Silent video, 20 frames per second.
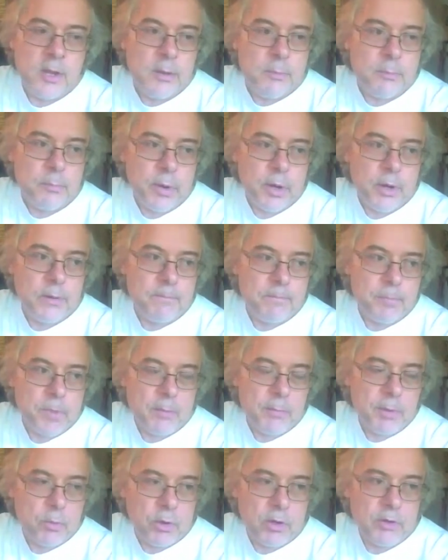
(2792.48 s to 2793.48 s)
But, I
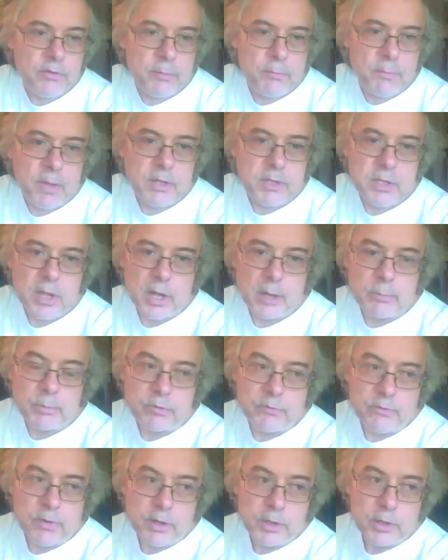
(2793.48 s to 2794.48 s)
mean, one of them makes the
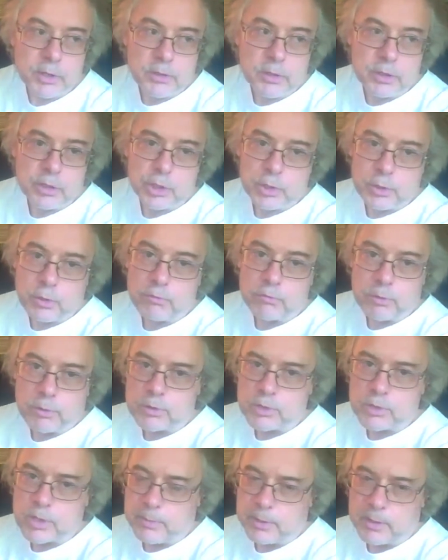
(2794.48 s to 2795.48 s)
observation that children are
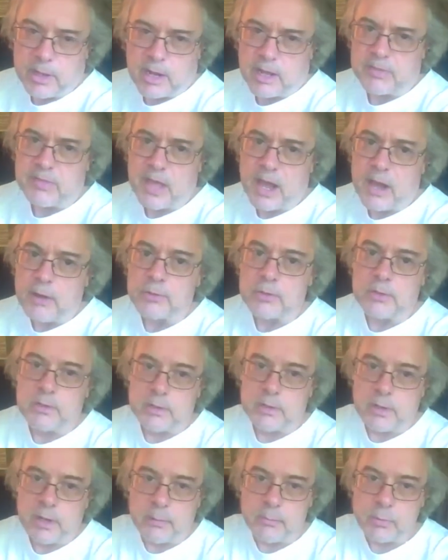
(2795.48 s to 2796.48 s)
something like a thousand
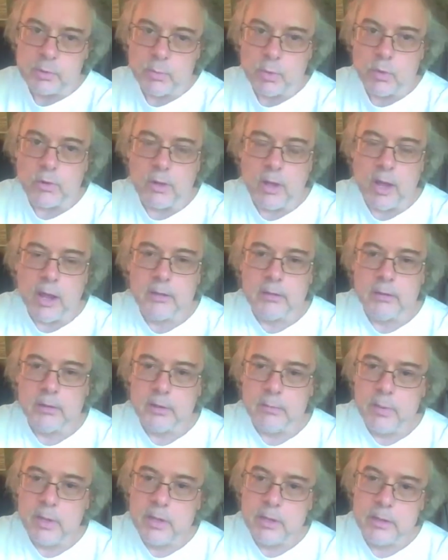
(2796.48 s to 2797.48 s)
times more likely to
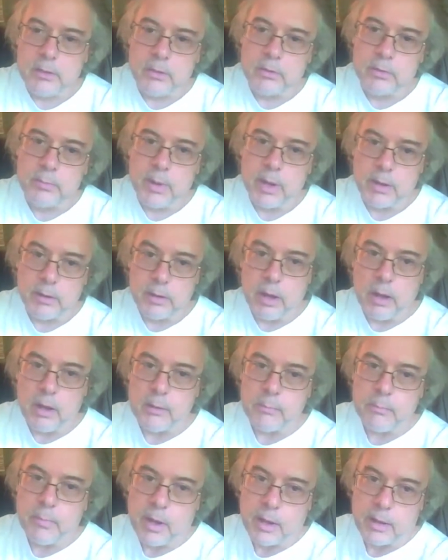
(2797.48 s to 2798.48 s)
be killed by a
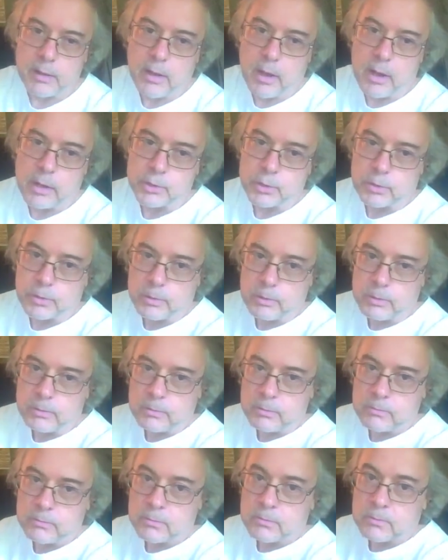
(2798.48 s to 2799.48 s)
non-biological
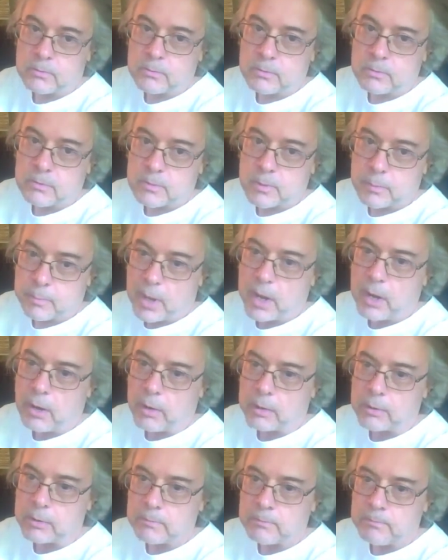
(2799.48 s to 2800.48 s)
parent
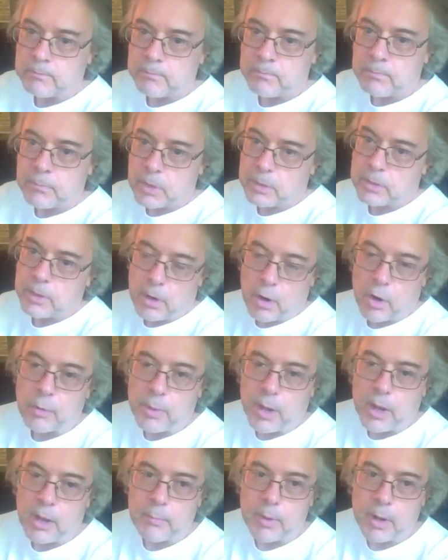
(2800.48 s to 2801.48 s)
than they are
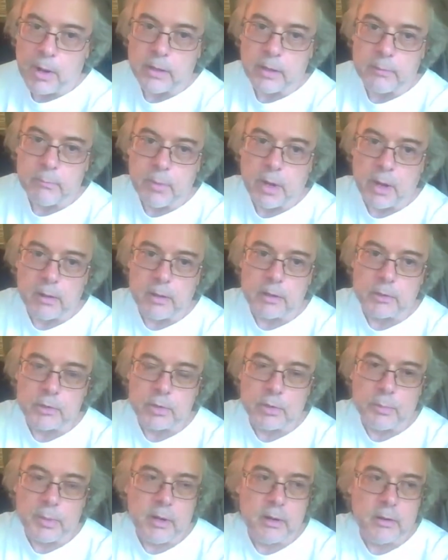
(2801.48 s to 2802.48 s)
by a bio- biological
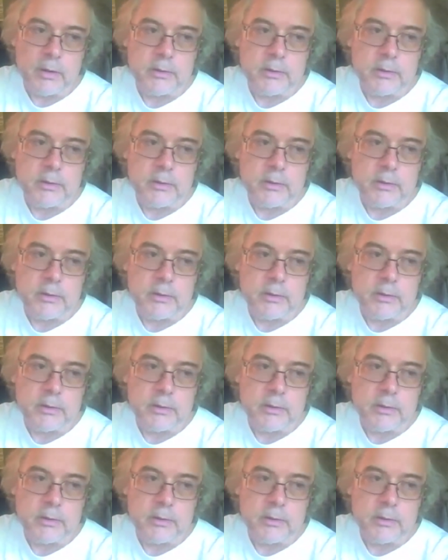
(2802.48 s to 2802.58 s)
parent.